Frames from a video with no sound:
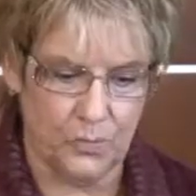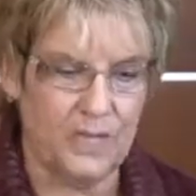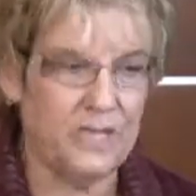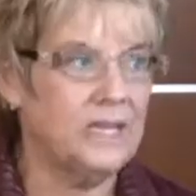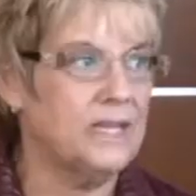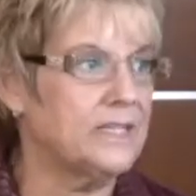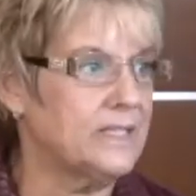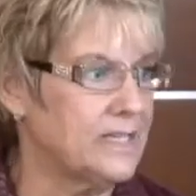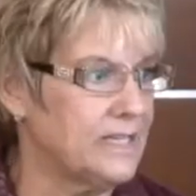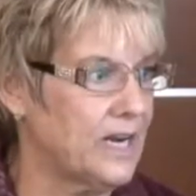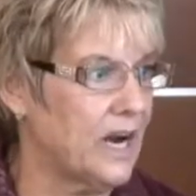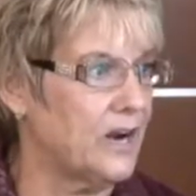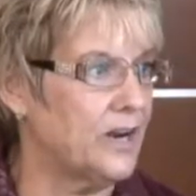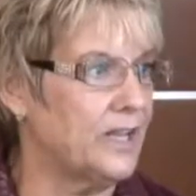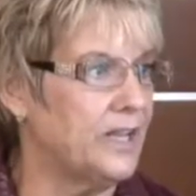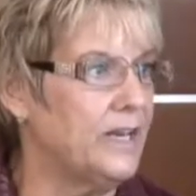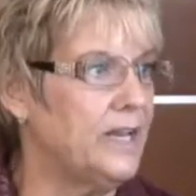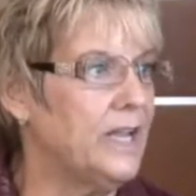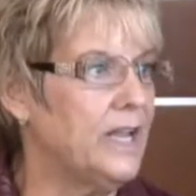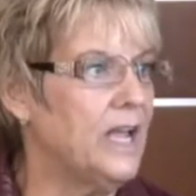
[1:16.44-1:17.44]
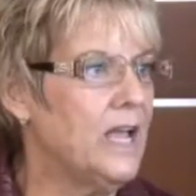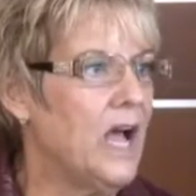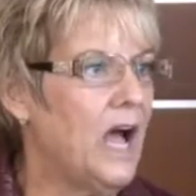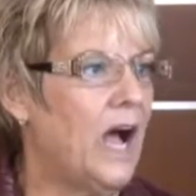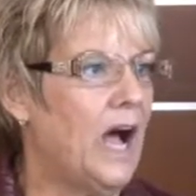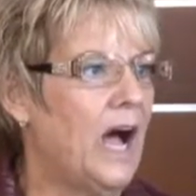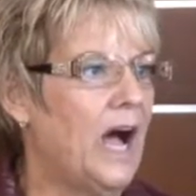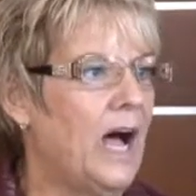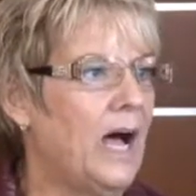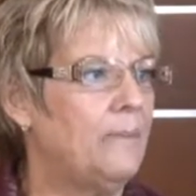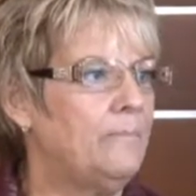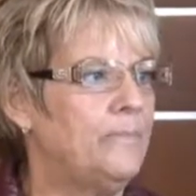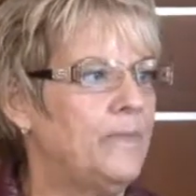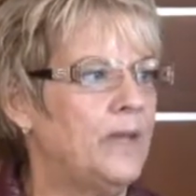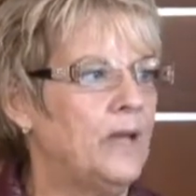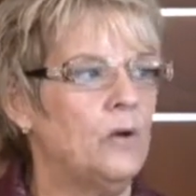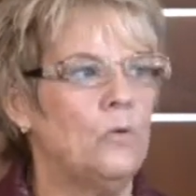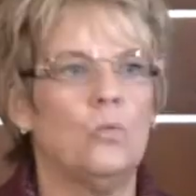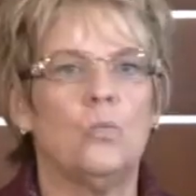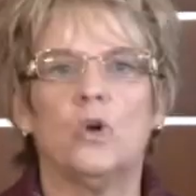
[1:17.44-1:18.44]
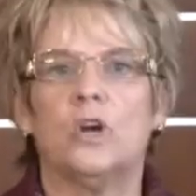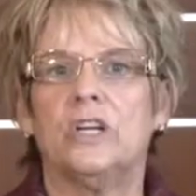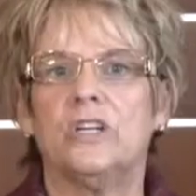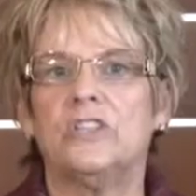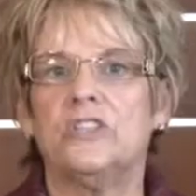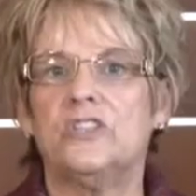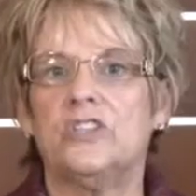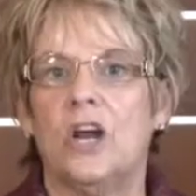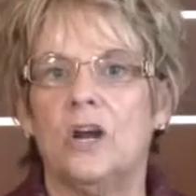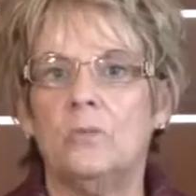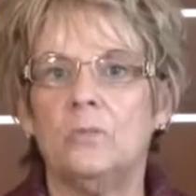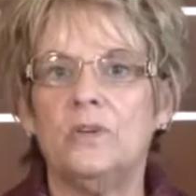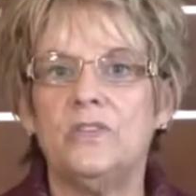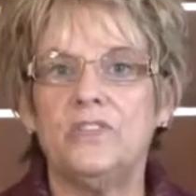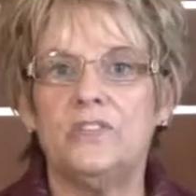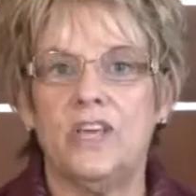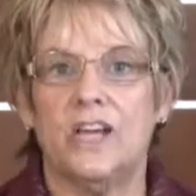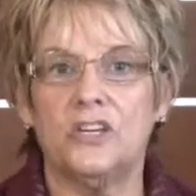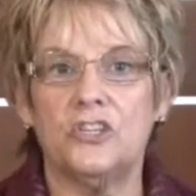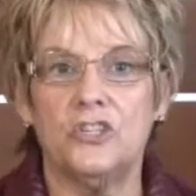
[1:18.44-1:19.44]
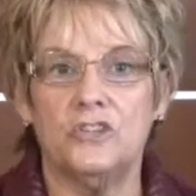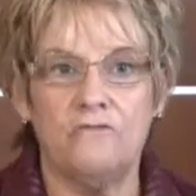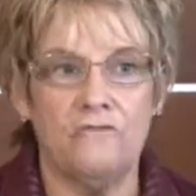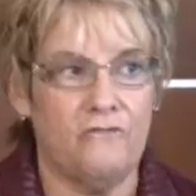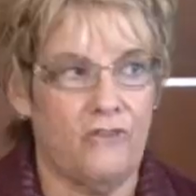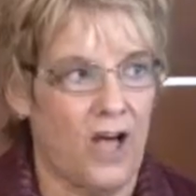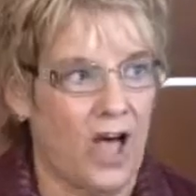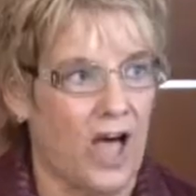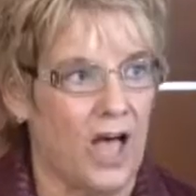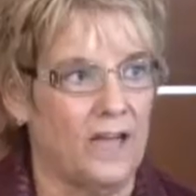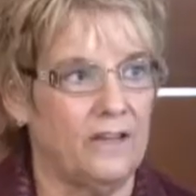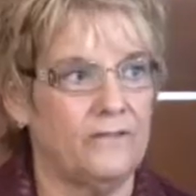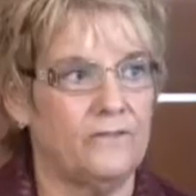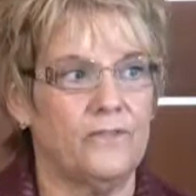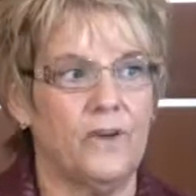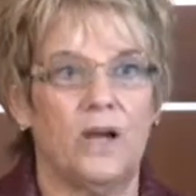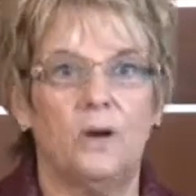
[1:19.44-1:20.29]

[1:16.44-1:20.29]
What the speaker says: get started, we're going to start with section 5,